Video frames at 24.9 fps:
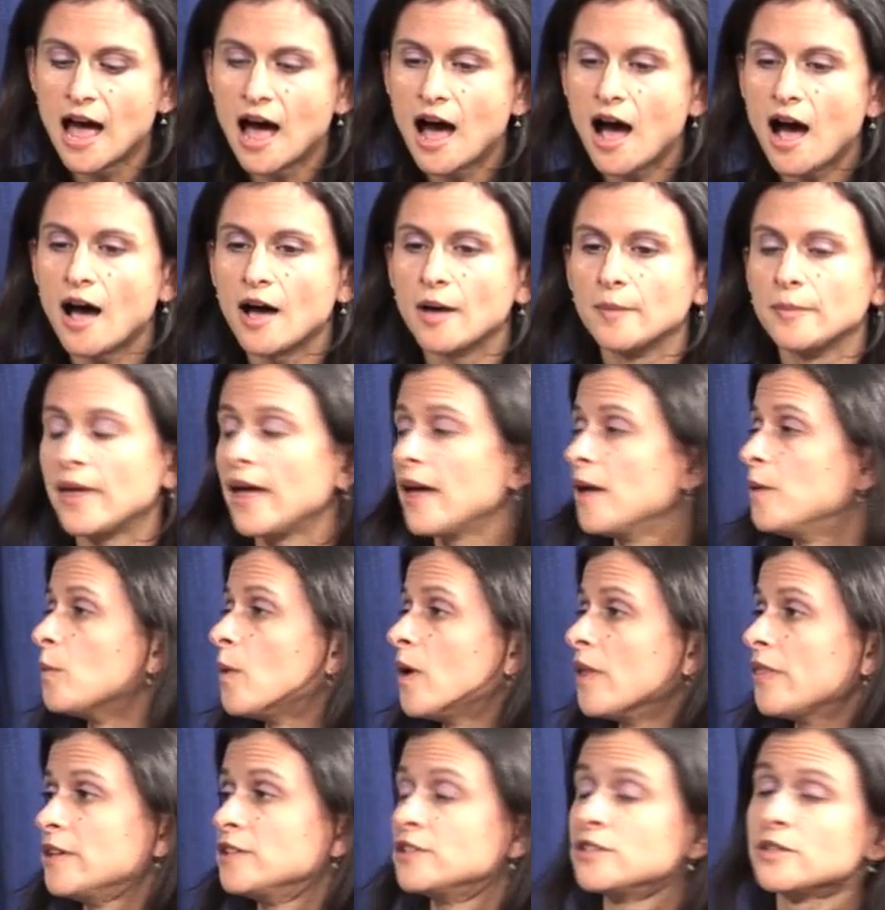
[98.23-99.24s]
Um, and while
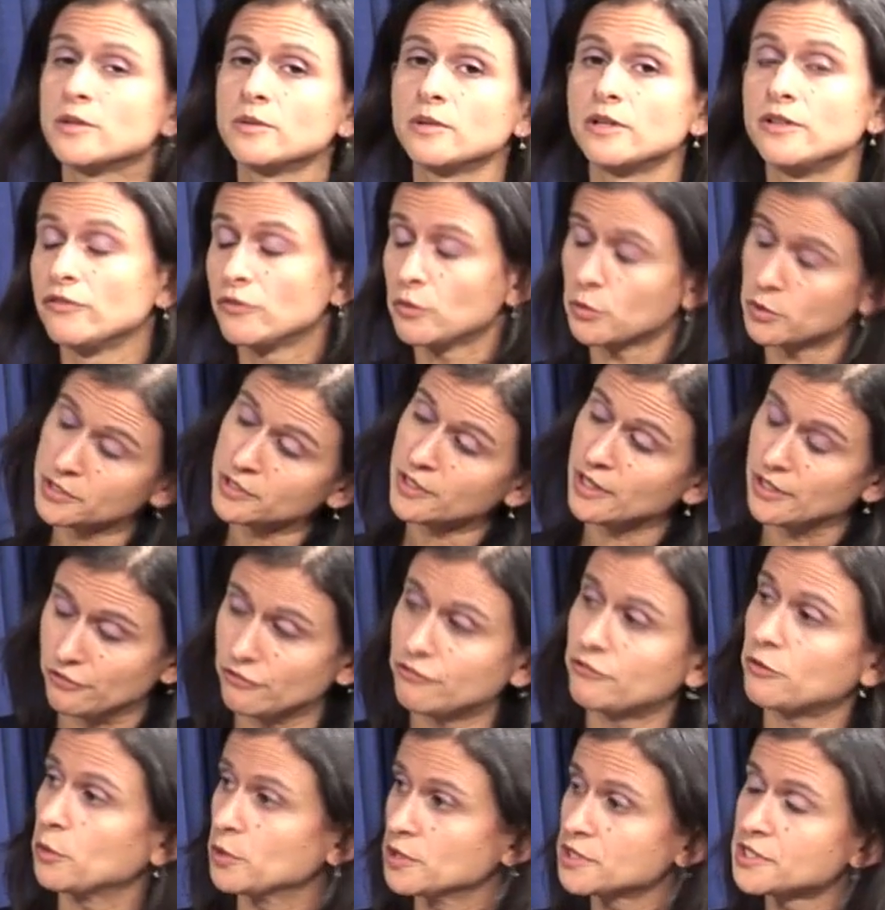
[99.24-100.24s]
they don't
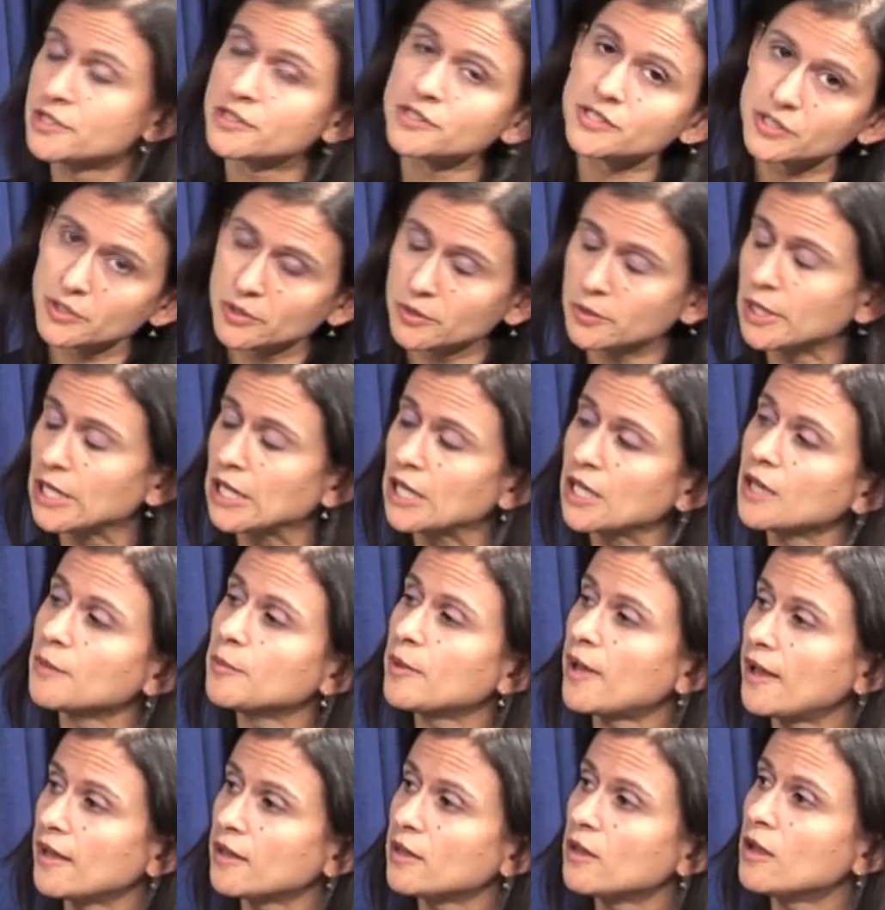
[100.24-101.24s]
enforce the zoning
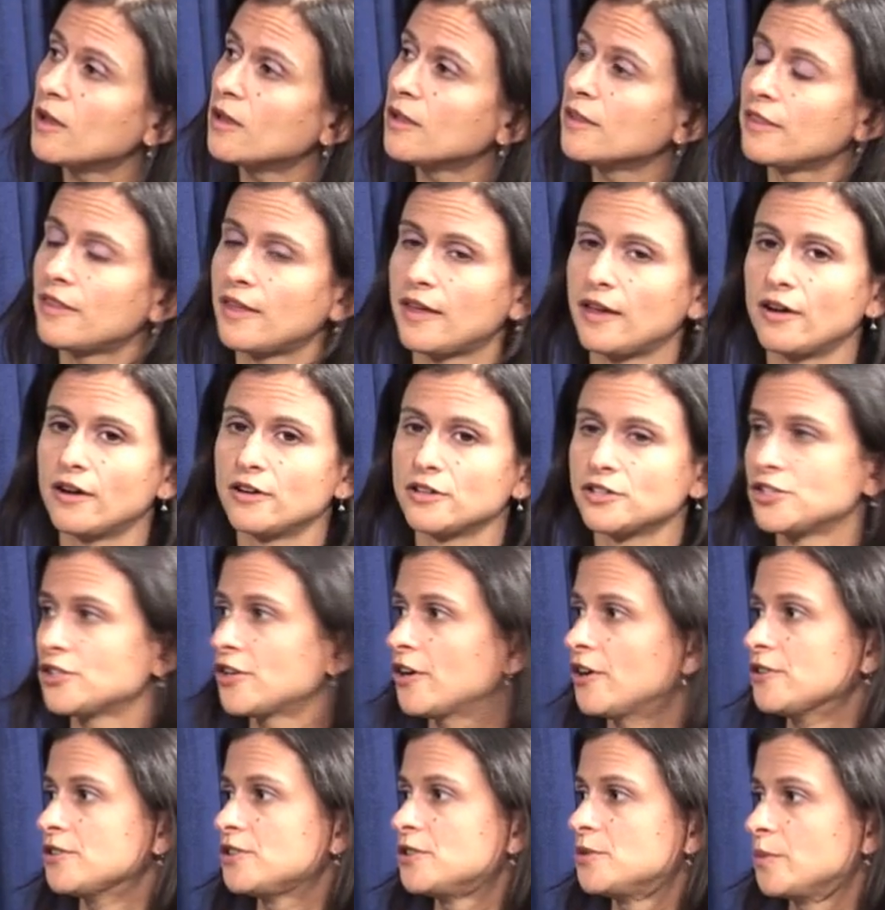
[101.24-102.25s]
bylaw, they are
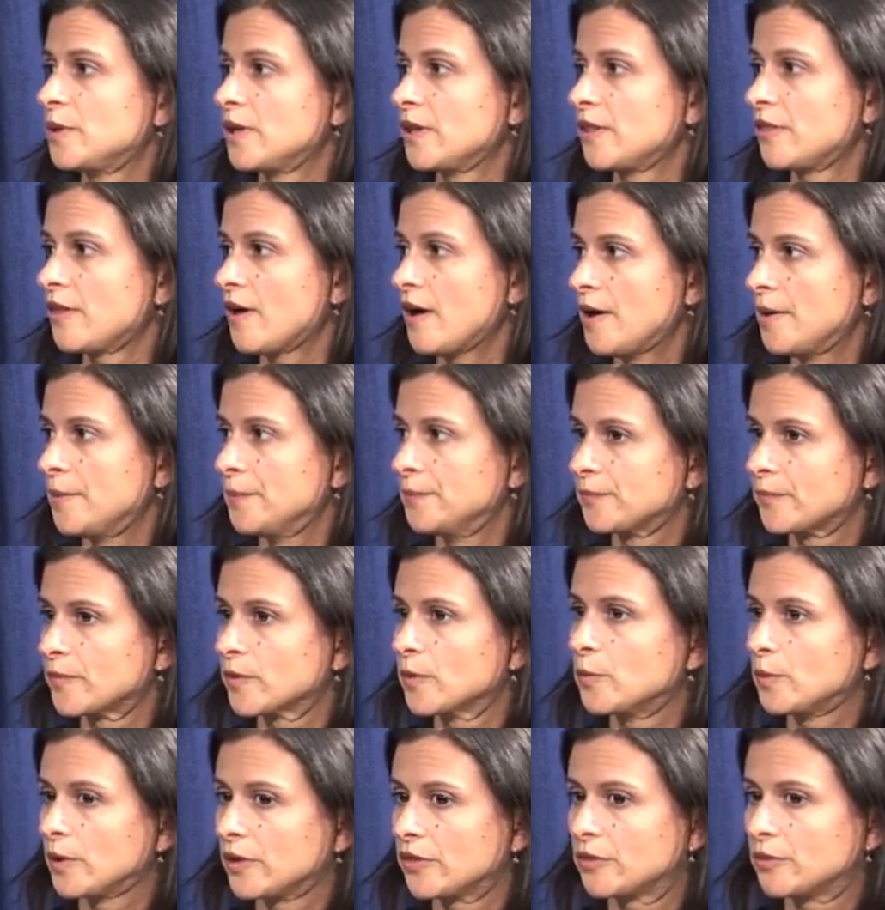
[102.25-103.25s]
charged with, um,
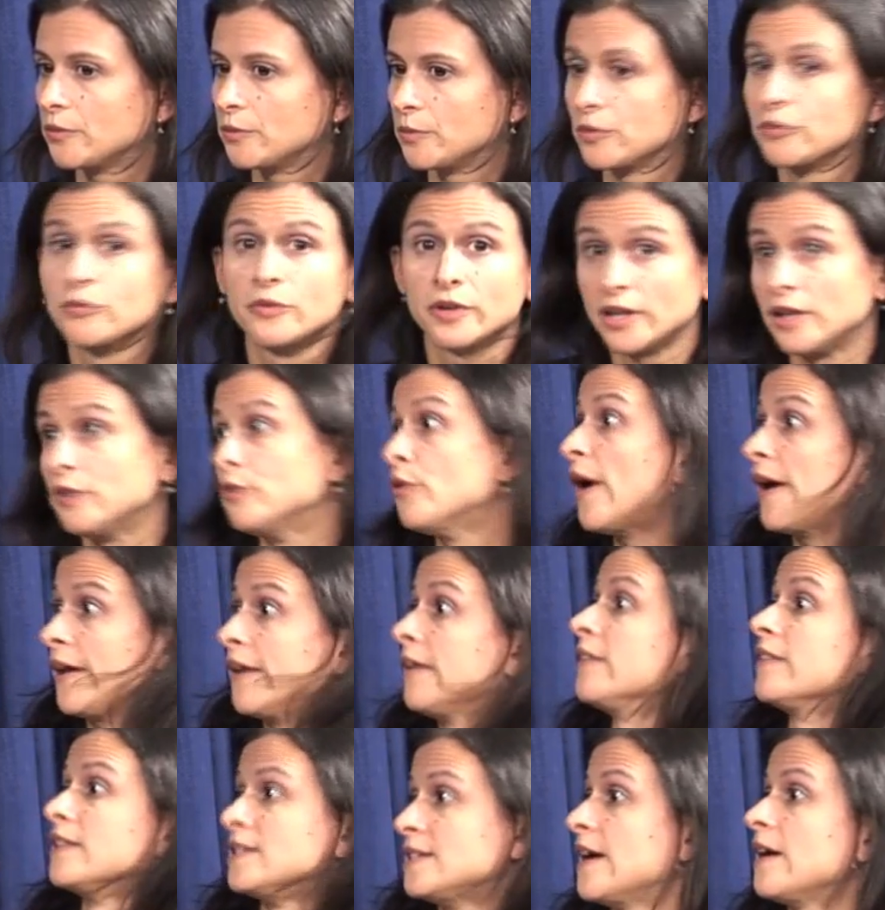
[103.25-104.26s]
with, with really
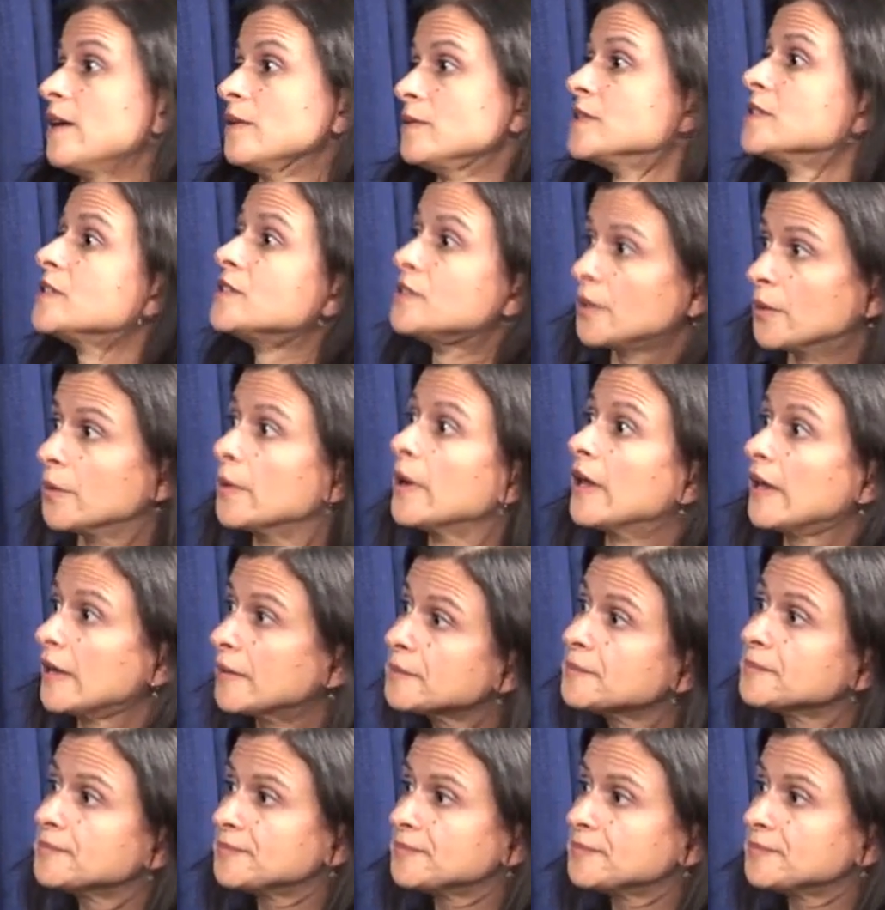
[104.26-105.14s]
writing the town's zoning.